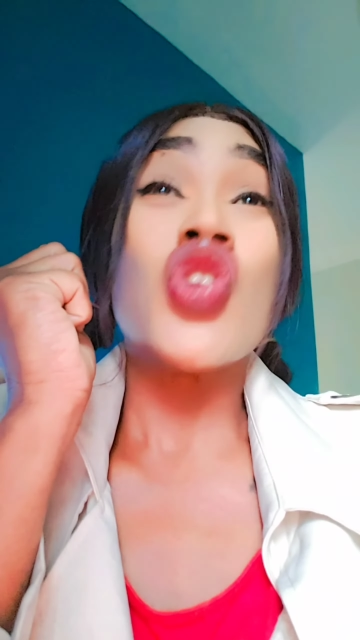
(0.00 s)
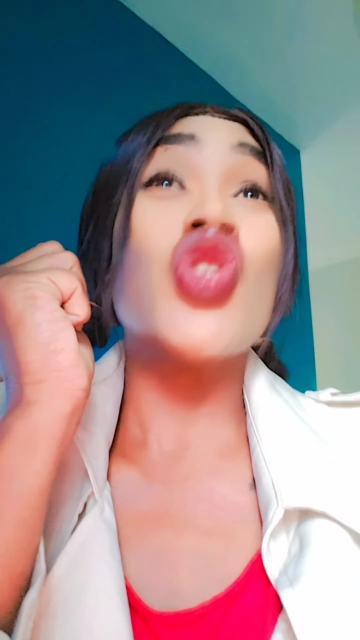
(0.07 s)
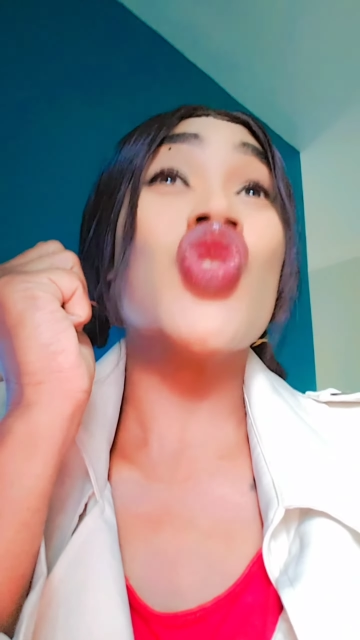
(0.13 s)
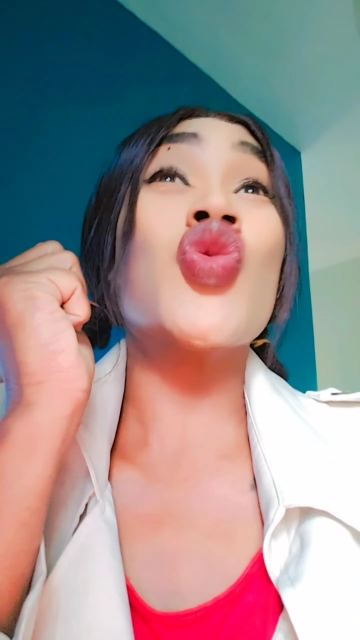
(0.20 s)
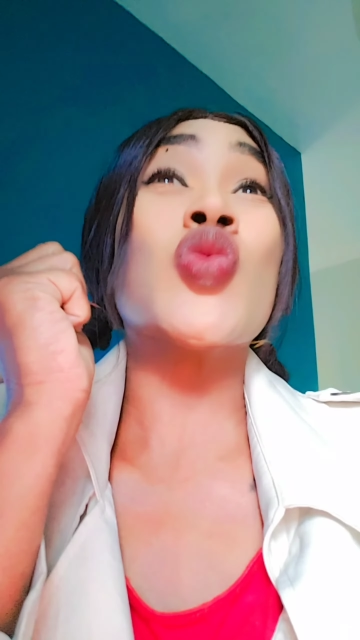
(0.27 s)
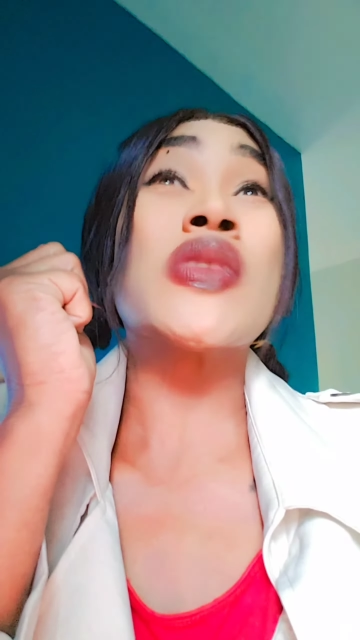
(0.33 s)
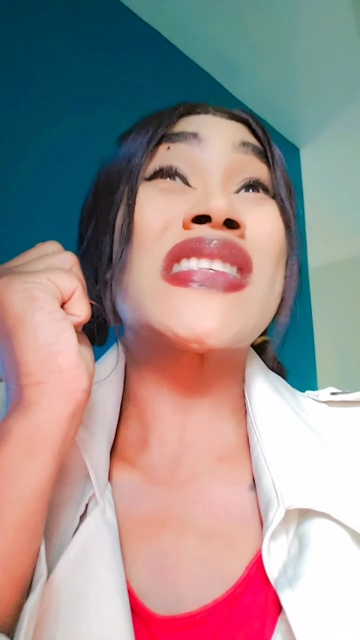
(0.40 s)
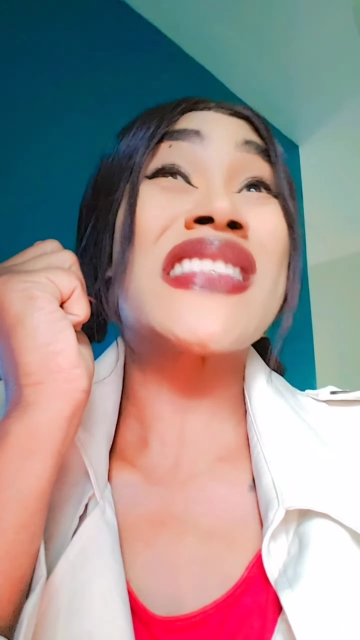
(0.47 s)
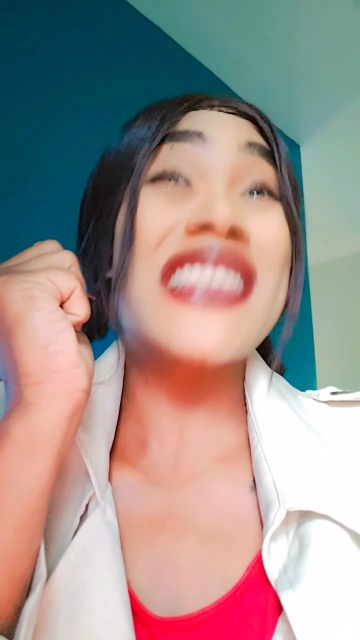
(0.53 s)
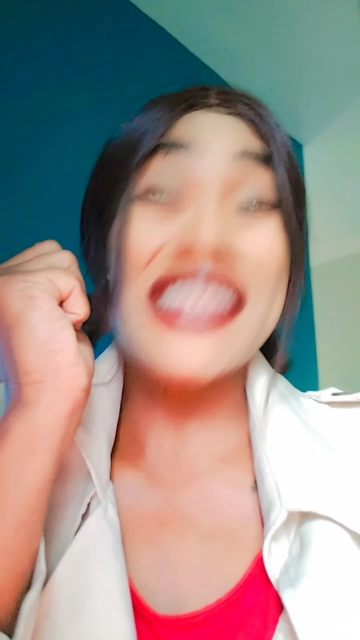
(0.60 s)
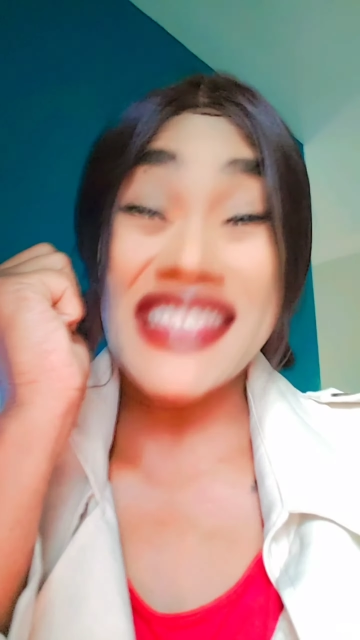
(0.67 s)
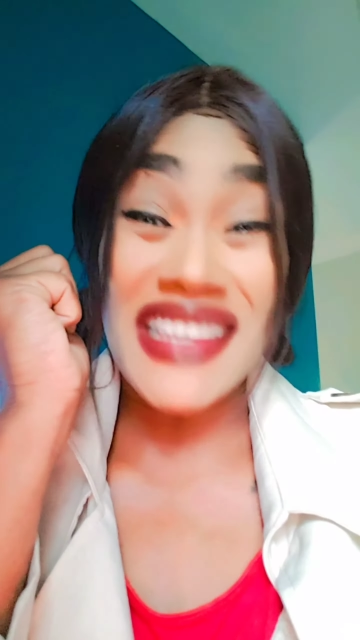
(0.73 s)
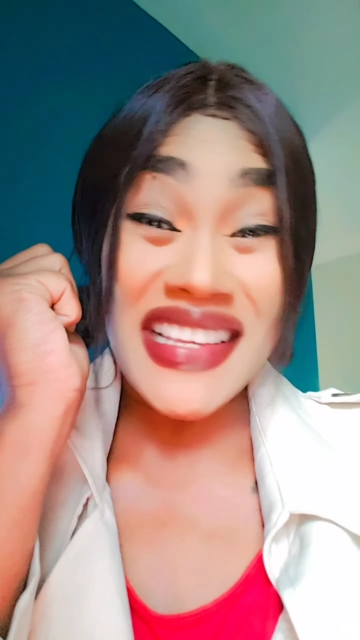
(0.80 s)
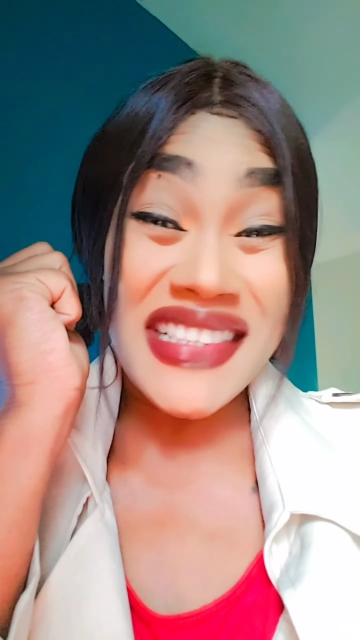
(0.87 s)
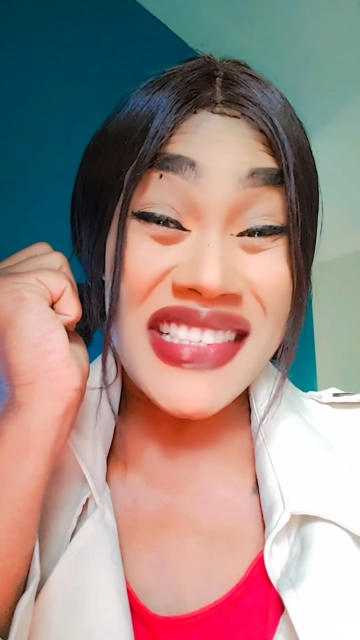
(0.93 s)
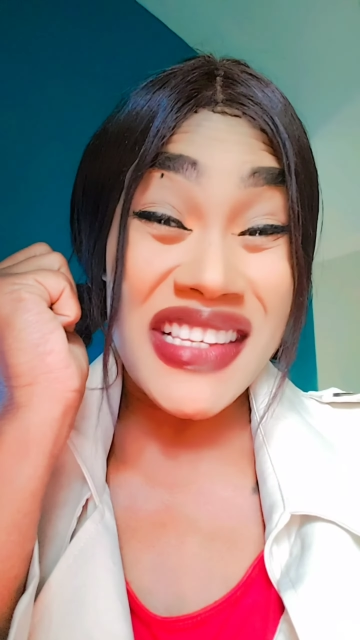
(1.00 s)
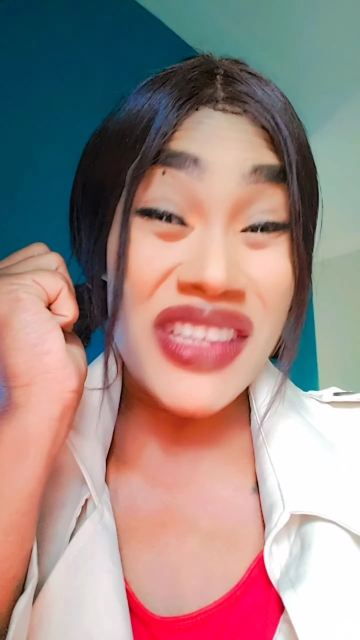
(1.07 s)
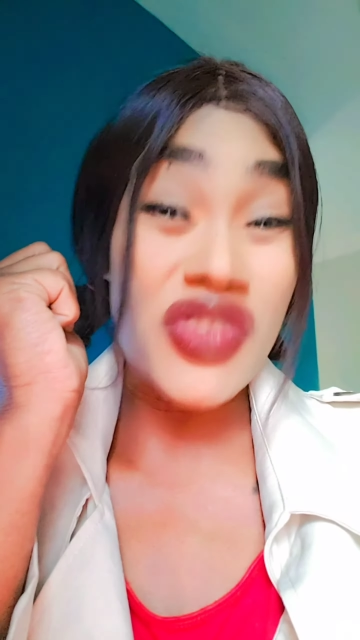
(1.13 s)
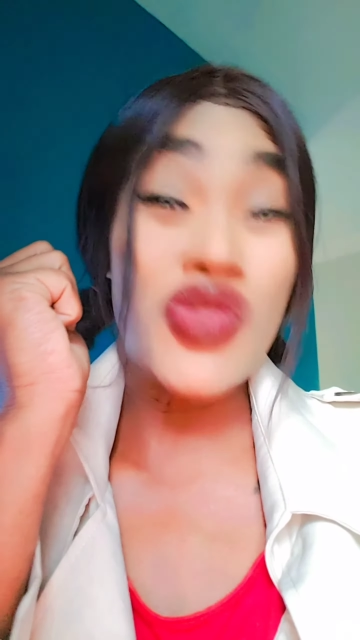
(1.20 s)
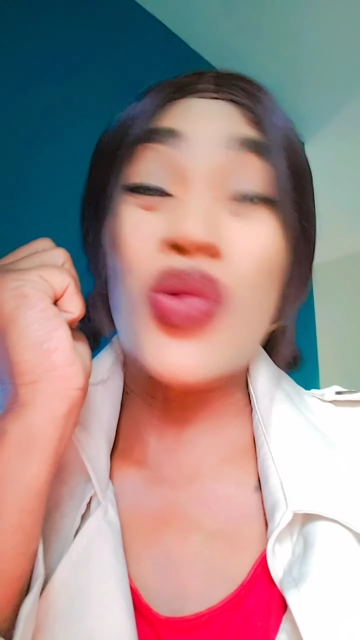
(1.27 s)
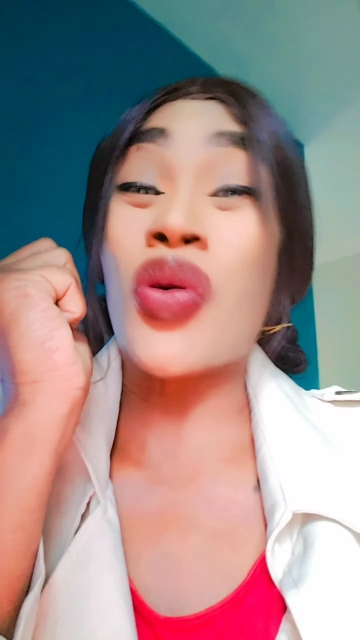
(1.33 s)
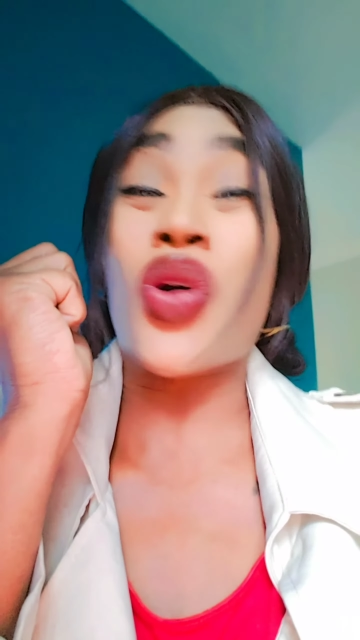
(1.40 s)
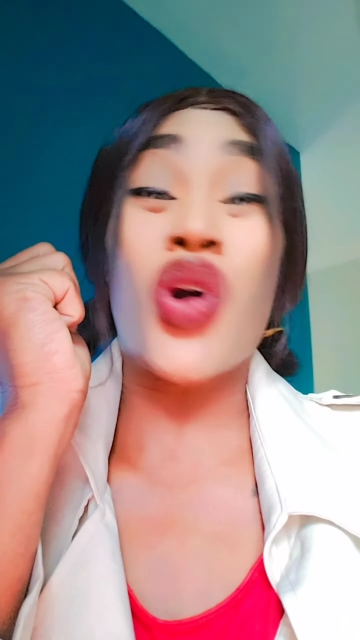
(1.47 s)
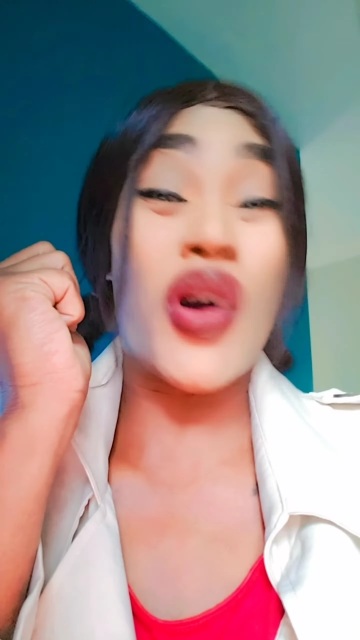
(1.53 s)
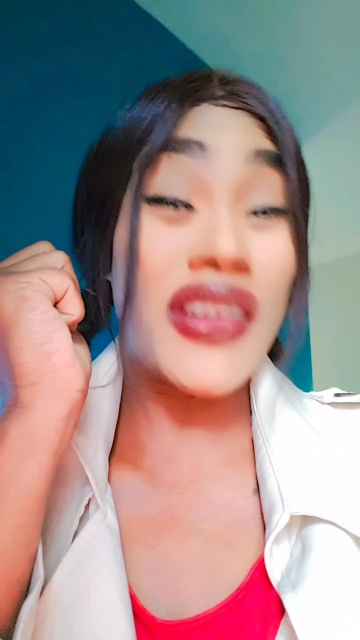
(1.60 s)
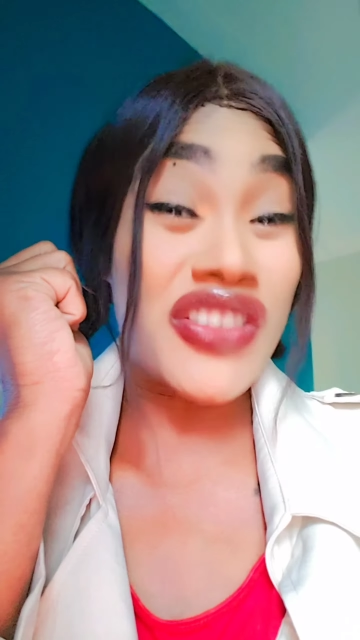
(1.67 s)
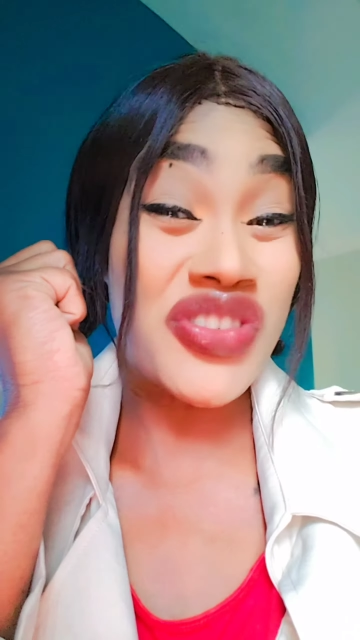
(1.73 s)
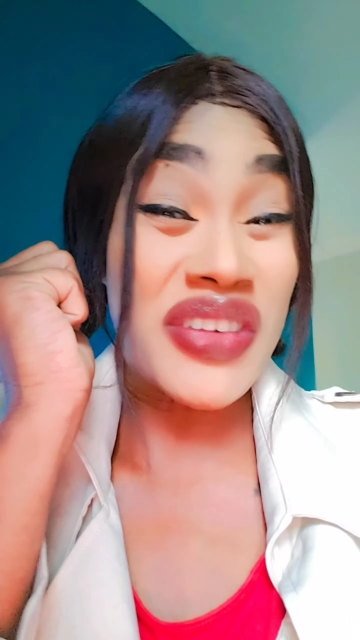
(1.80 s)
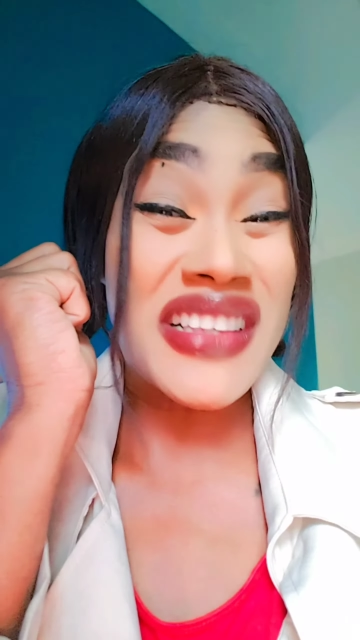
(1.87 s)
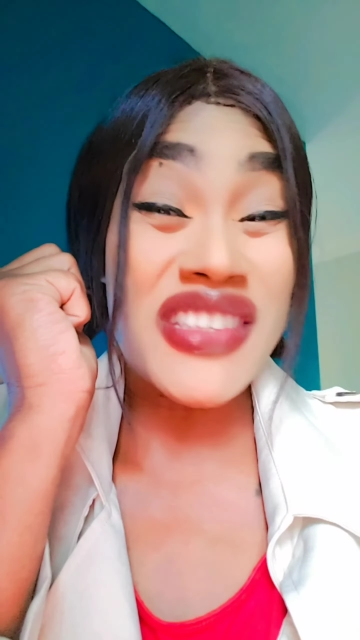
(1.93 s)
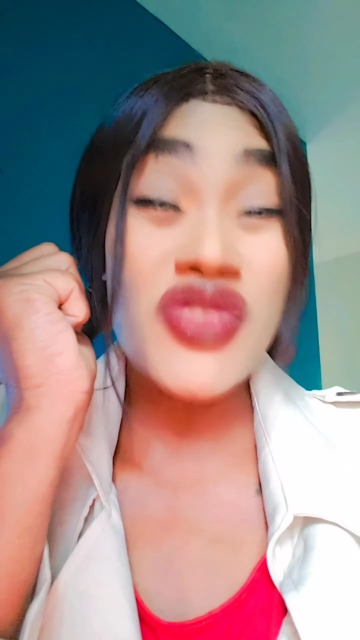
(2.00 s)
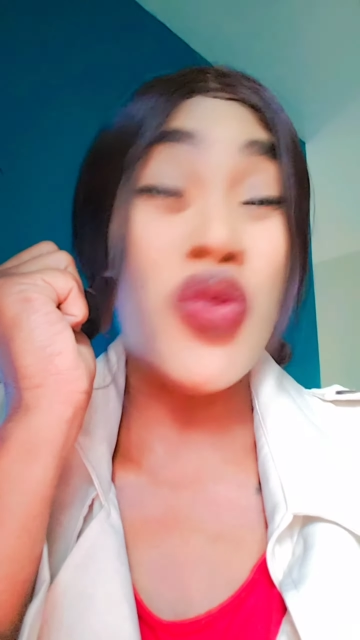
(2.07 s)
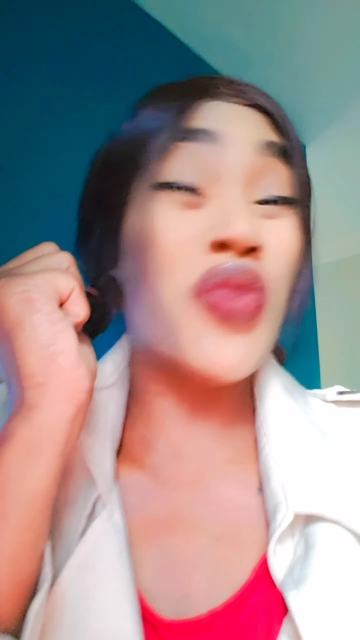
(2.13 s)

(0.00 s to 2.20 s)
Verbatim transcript: new cities, new countries,